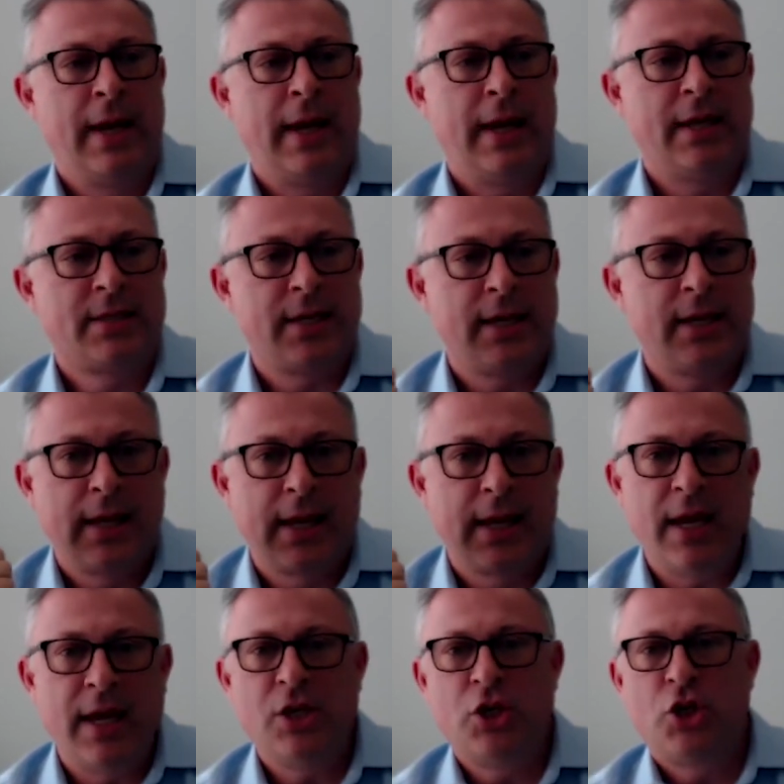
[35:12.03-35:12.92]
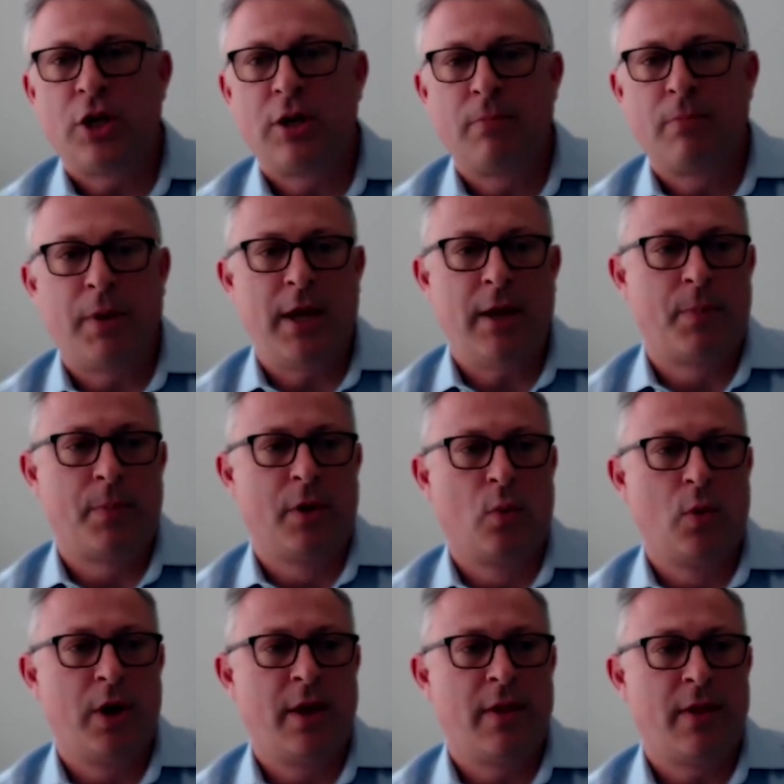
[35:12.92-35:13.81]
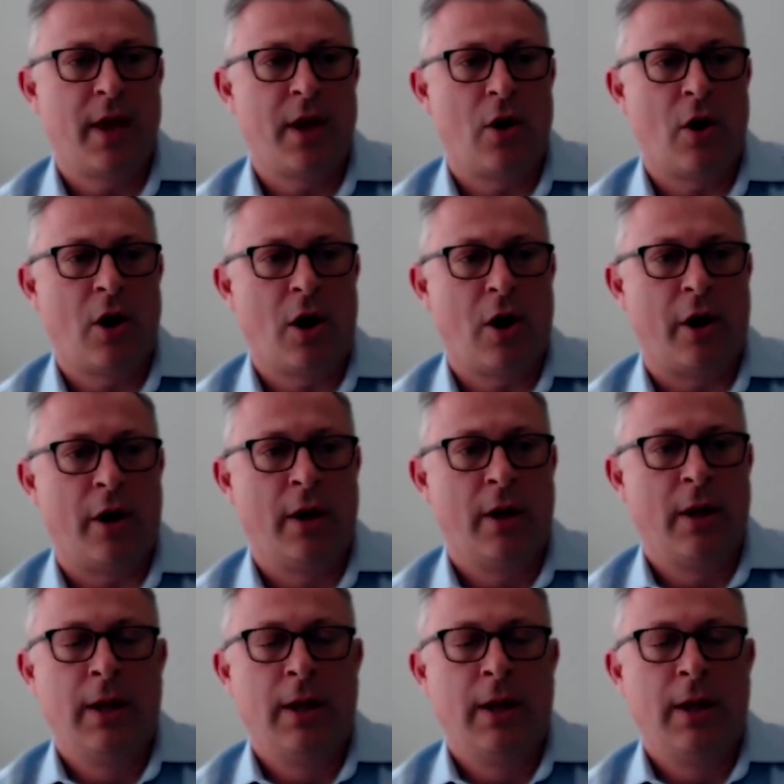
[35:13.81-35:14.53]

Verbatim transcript: It's engaging people where they are.